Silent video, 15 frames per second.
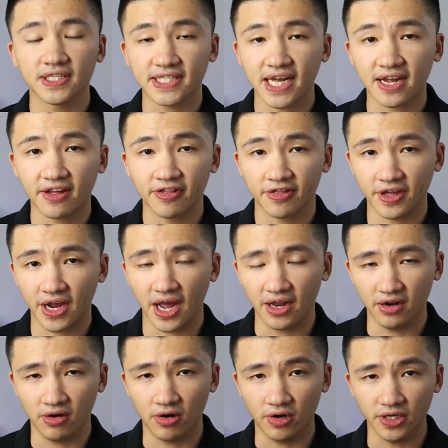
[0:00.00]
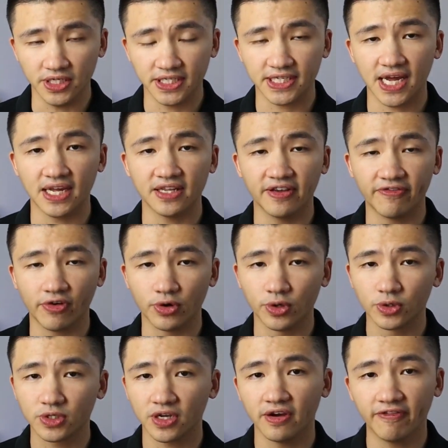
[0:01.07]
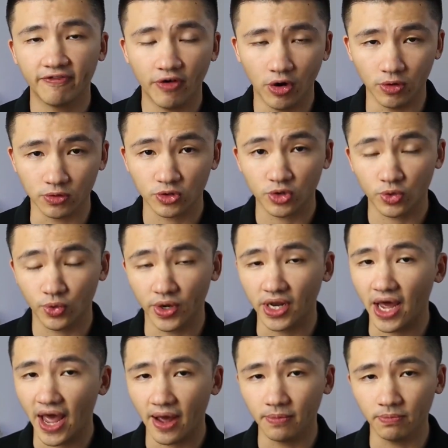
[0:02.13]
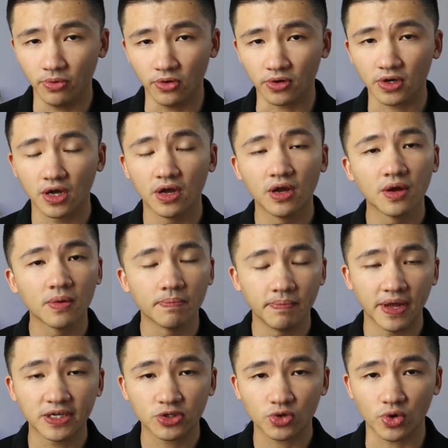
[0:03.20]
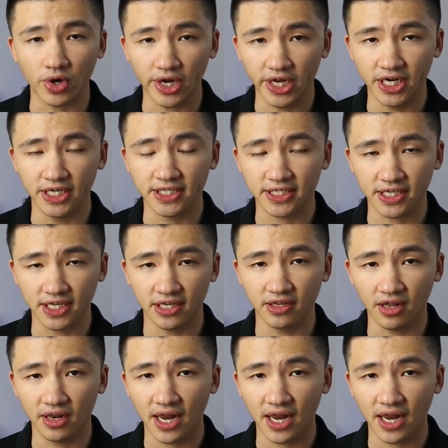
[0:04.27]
The second thing I learned is that if you're using a phone to read a handbook, make sure it is in the